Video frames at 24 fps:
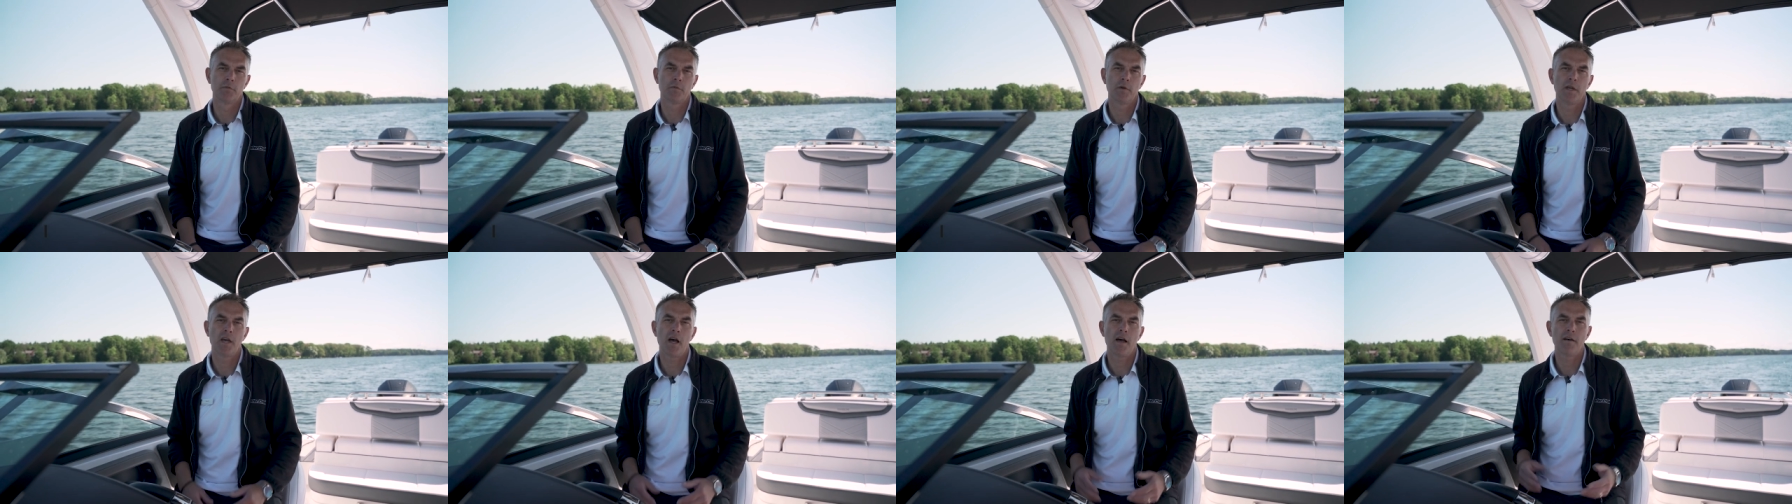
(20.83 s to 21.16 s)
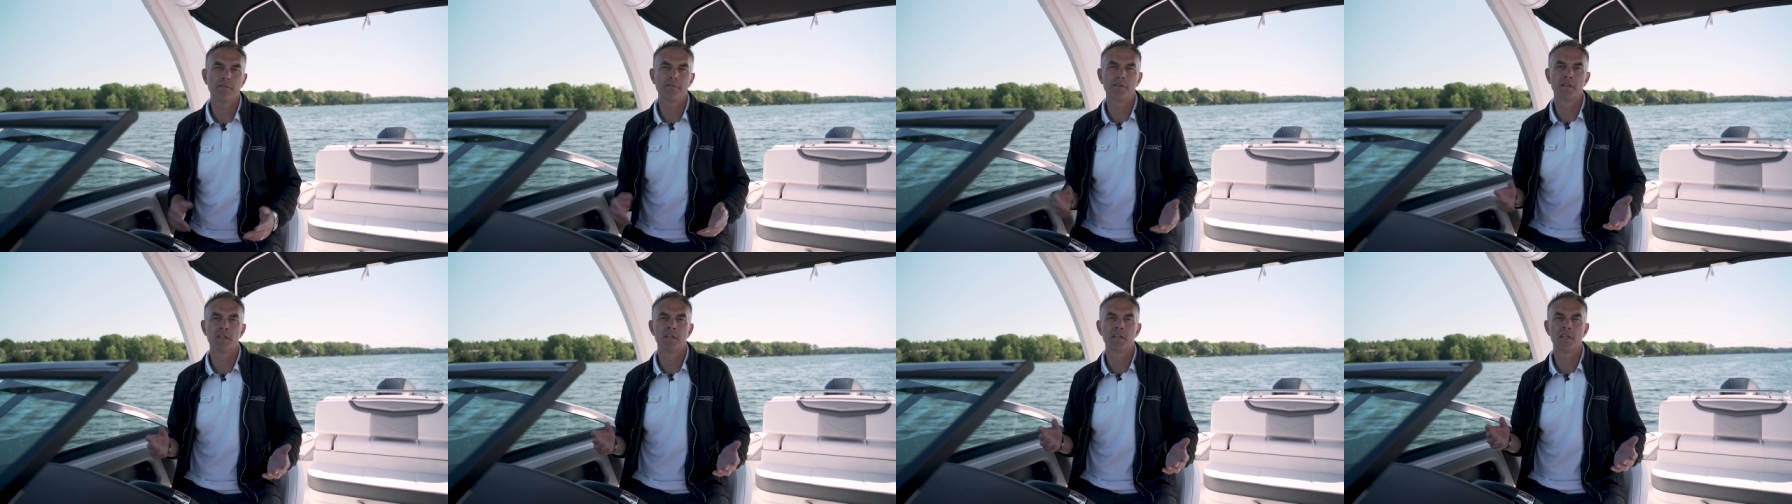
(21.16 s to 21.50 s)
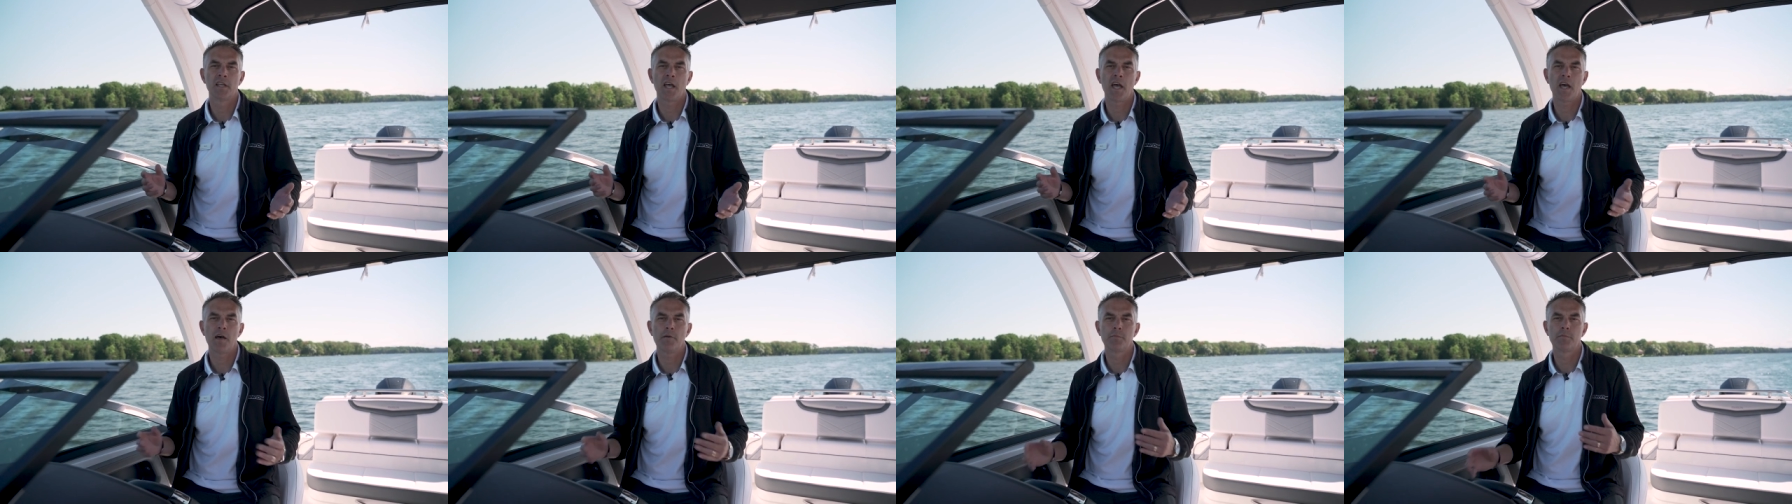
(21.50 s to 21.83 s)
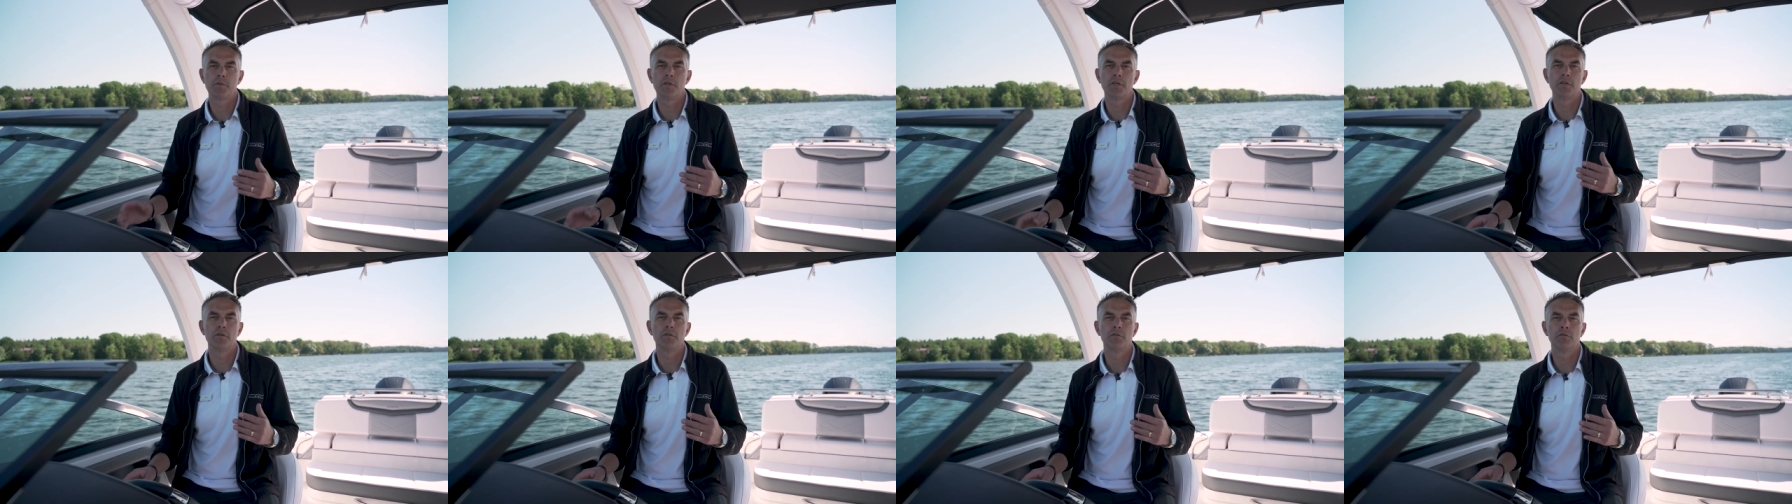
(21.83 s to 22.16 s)
We often
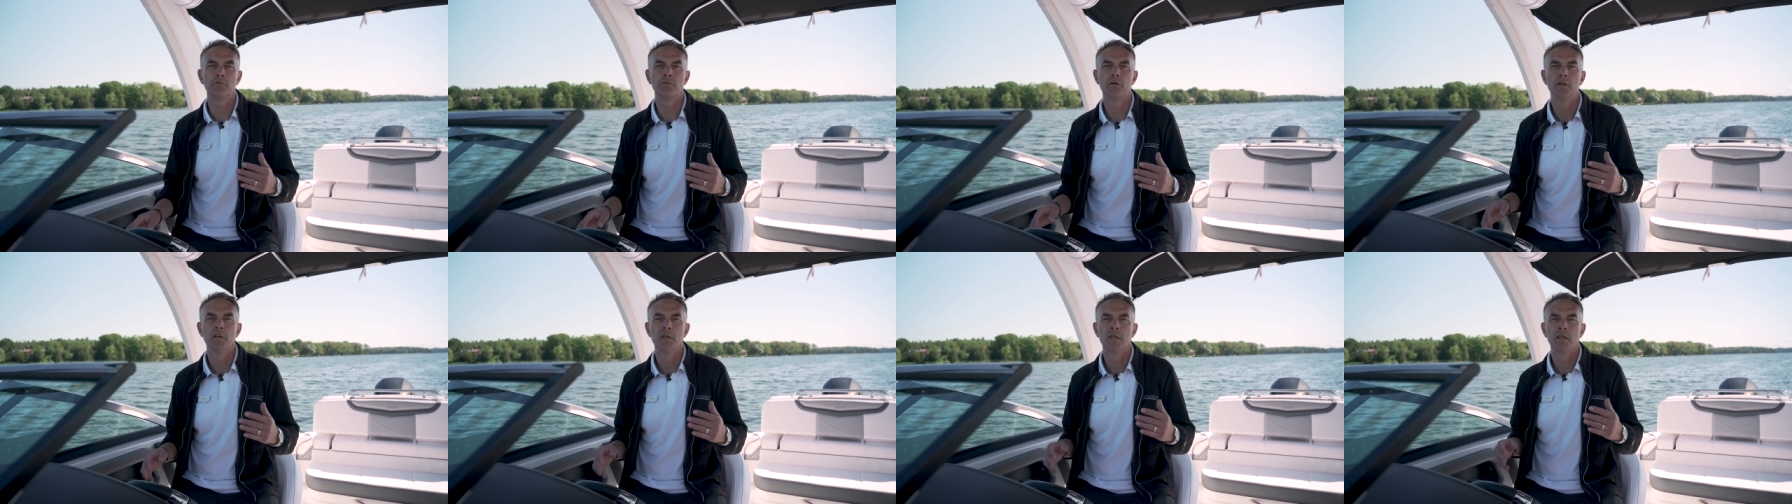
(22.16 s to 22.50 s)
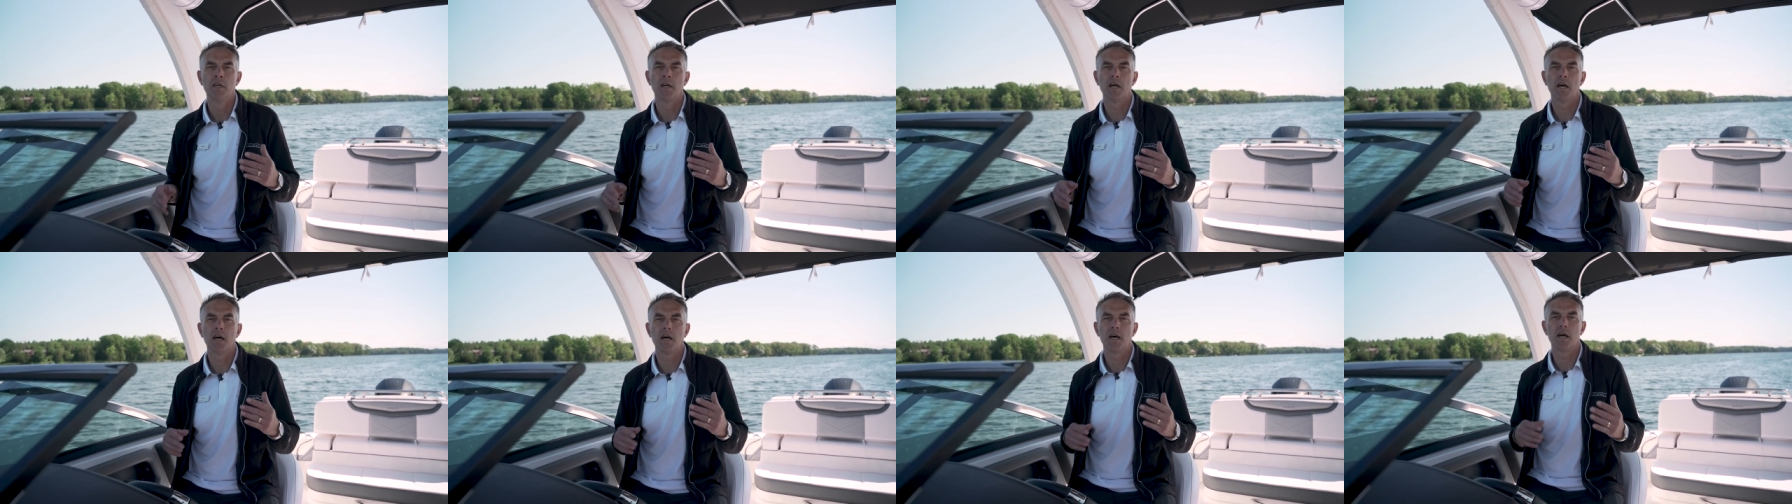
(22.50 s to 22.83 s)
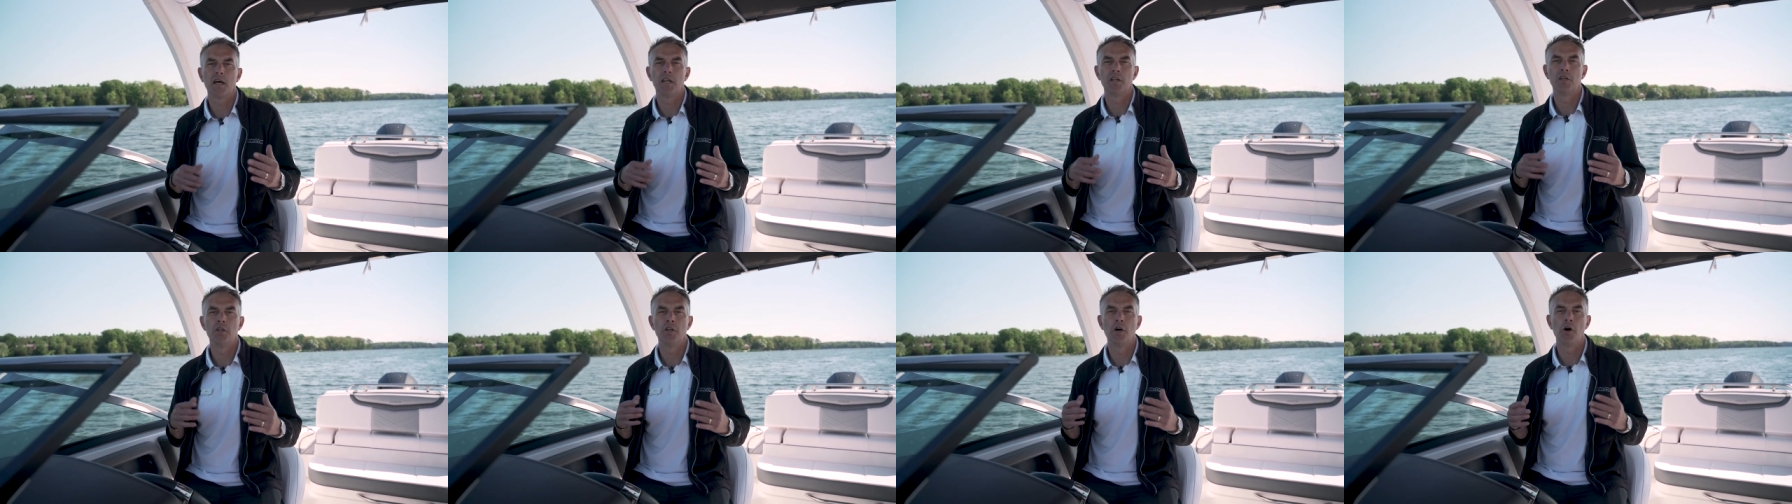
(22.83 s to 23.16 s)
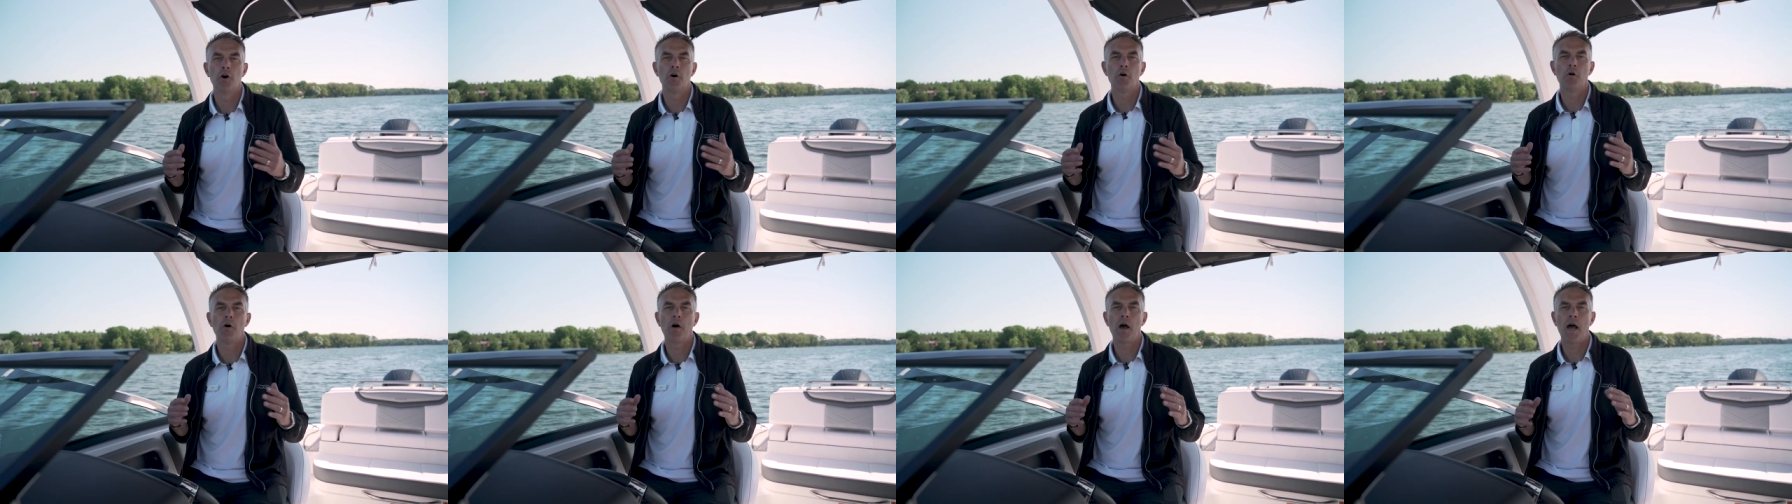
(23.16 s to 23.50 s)
help you
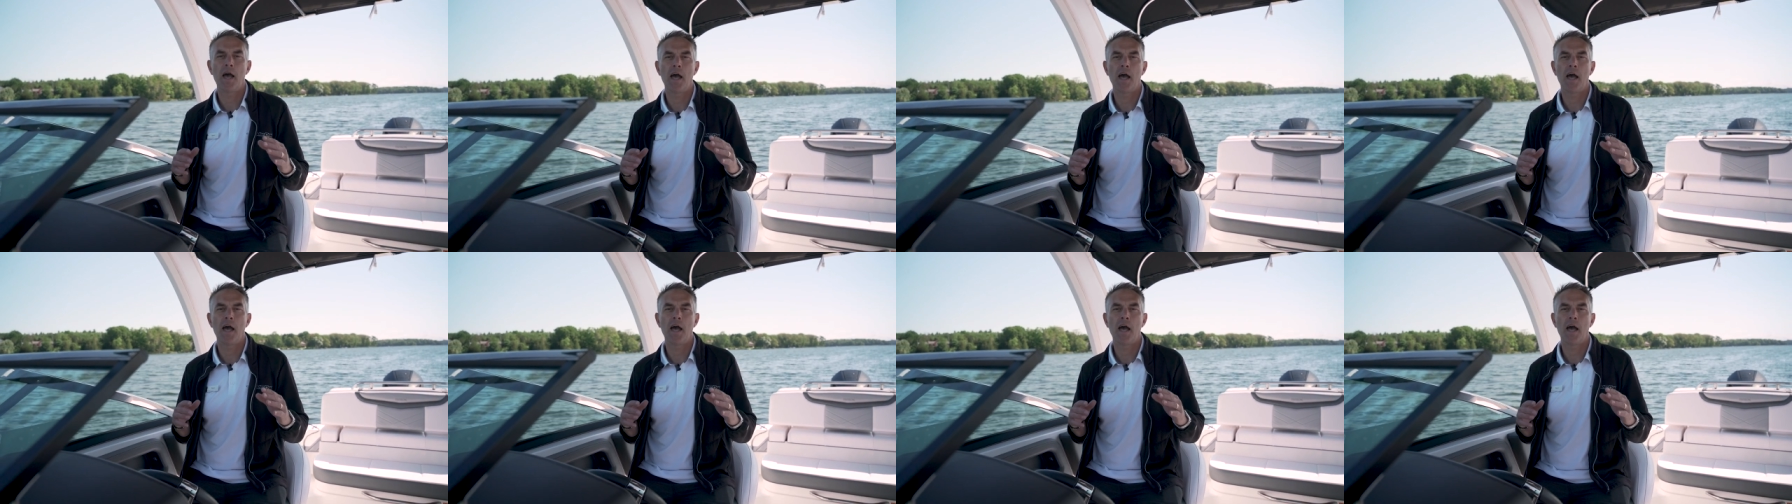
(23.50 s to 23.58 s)
know